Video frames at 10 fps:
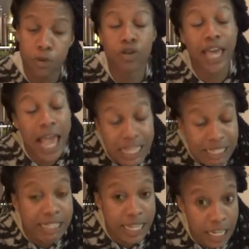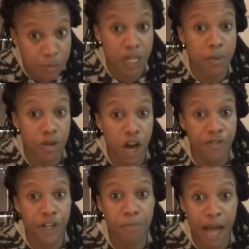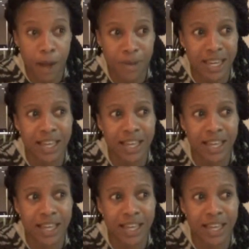well, Kansas City's been coming off their bye week,